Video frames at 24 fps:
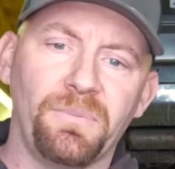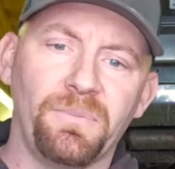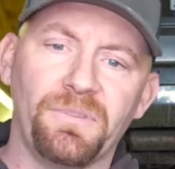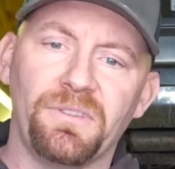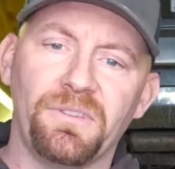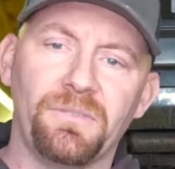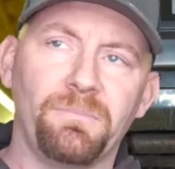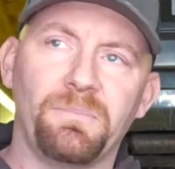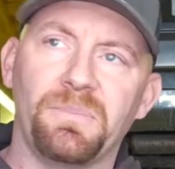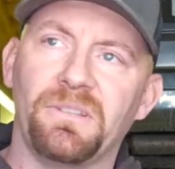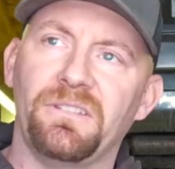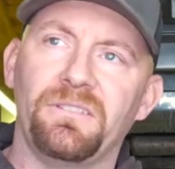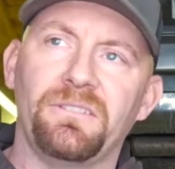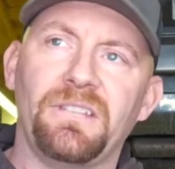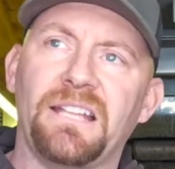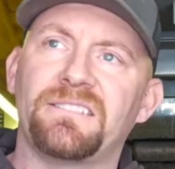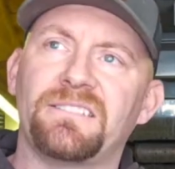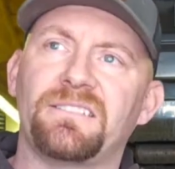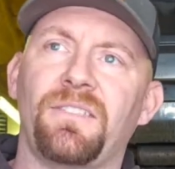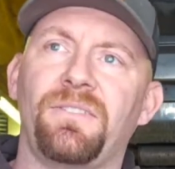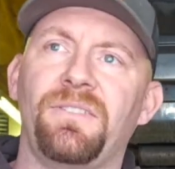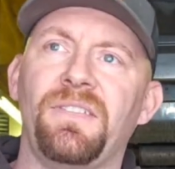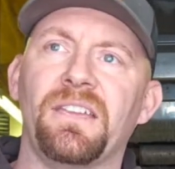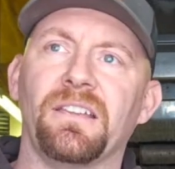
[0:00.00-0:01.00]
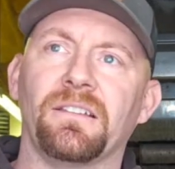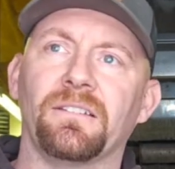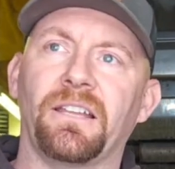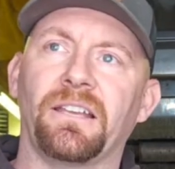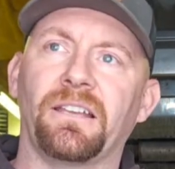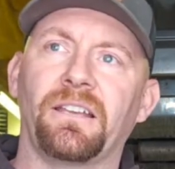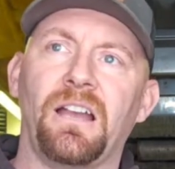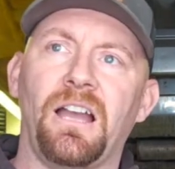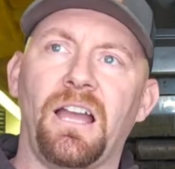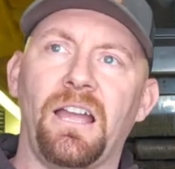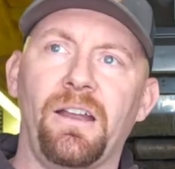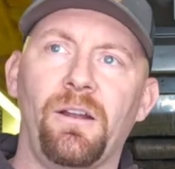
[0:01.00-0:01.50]
But that's the thing. Like,
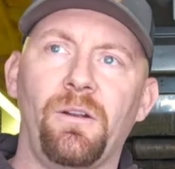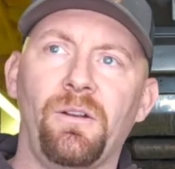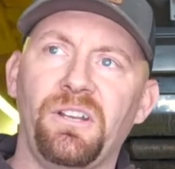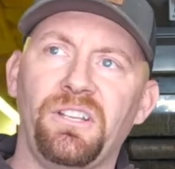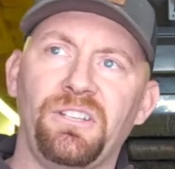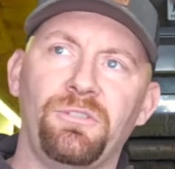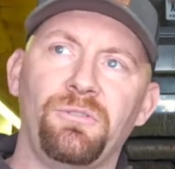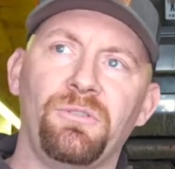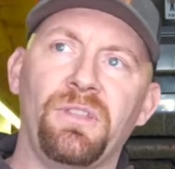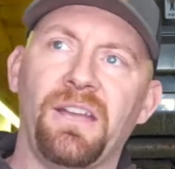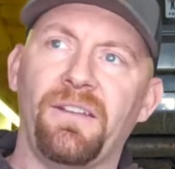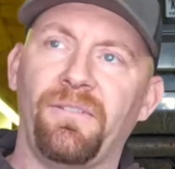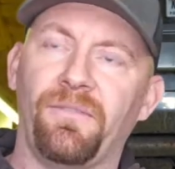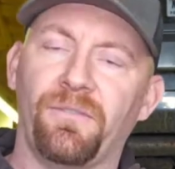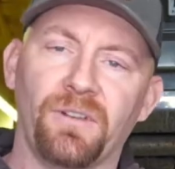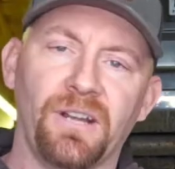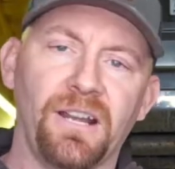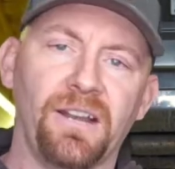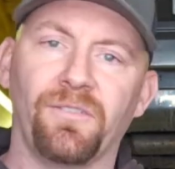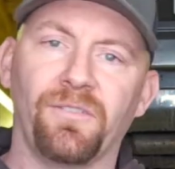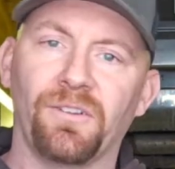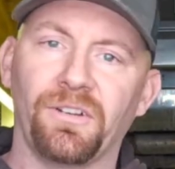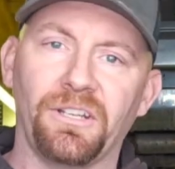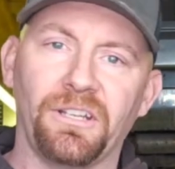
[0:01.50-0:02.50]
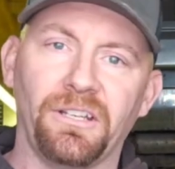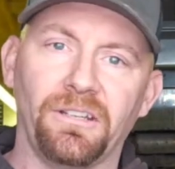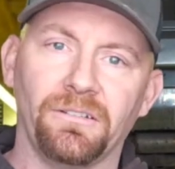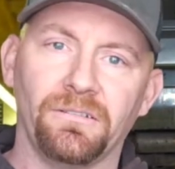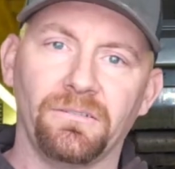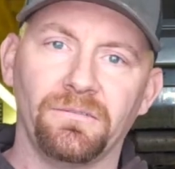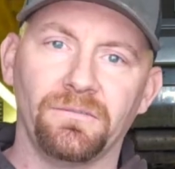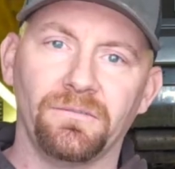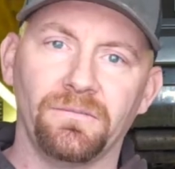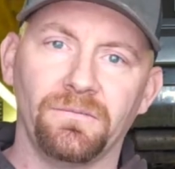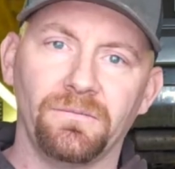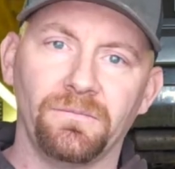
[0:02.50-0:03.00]
I already do that for every
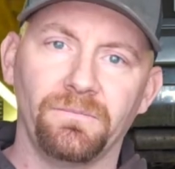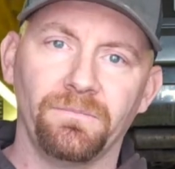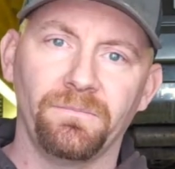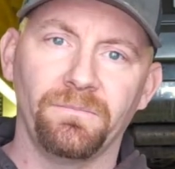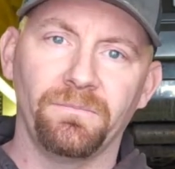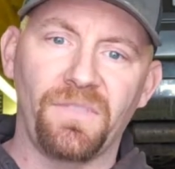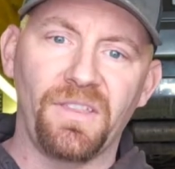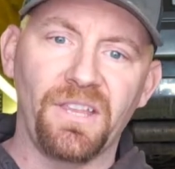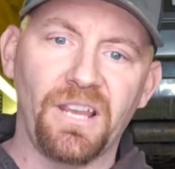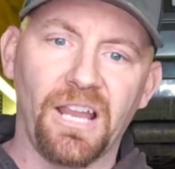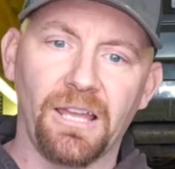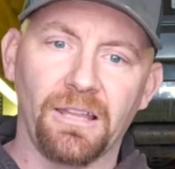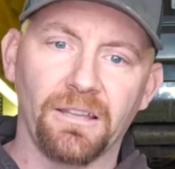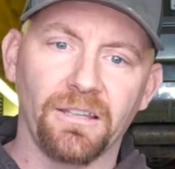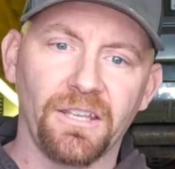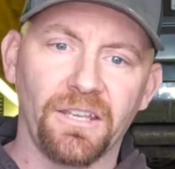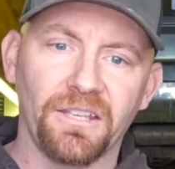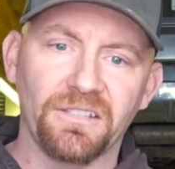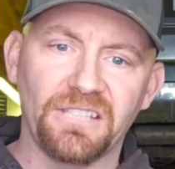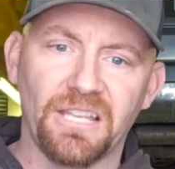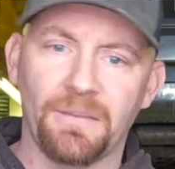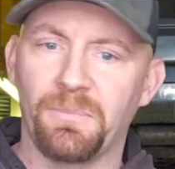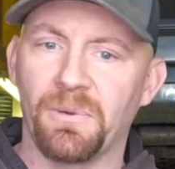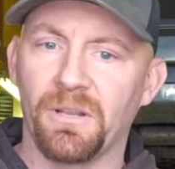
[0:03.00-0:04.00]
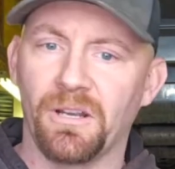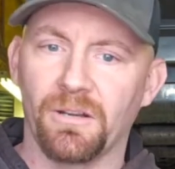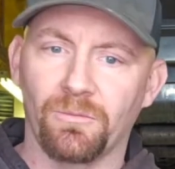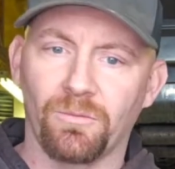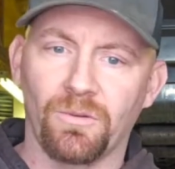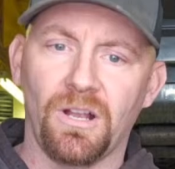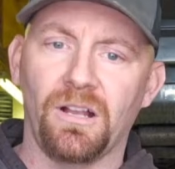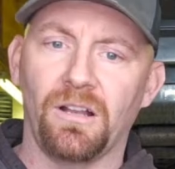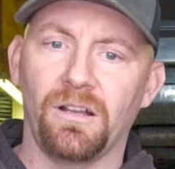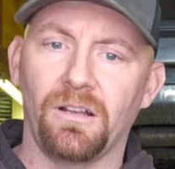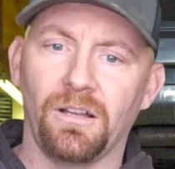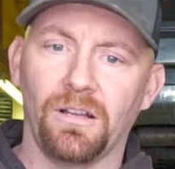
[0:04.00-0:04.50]
thing I list. I put a
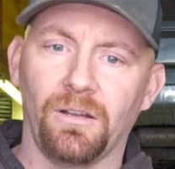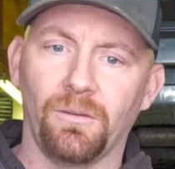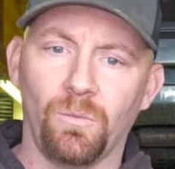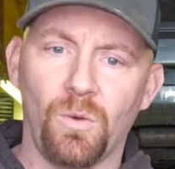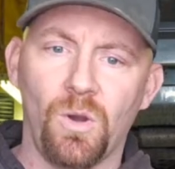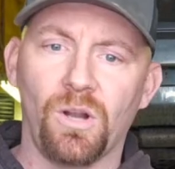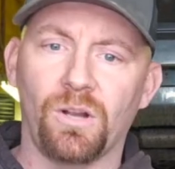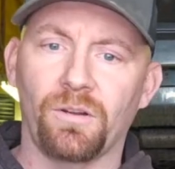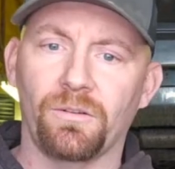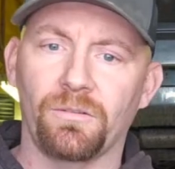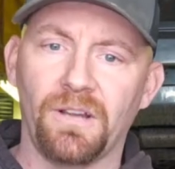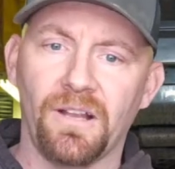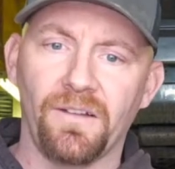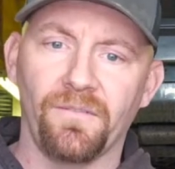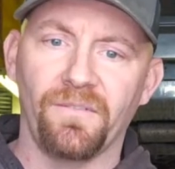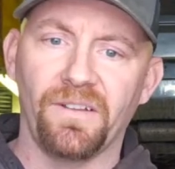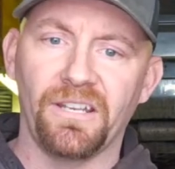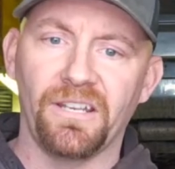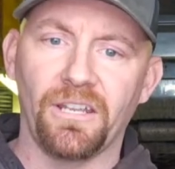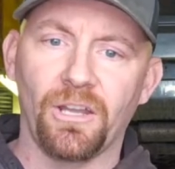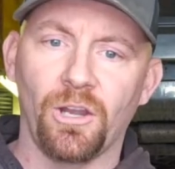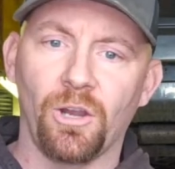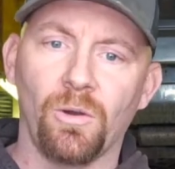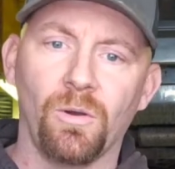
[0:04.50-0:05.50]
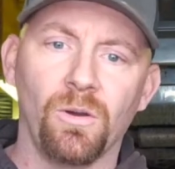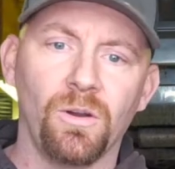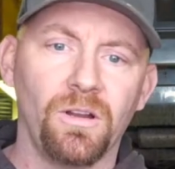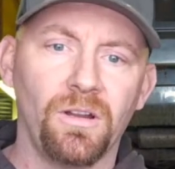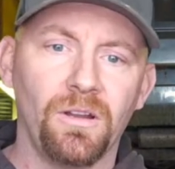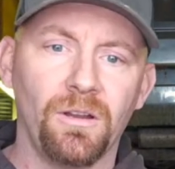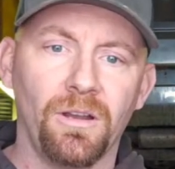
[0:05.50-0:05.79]
walk around video.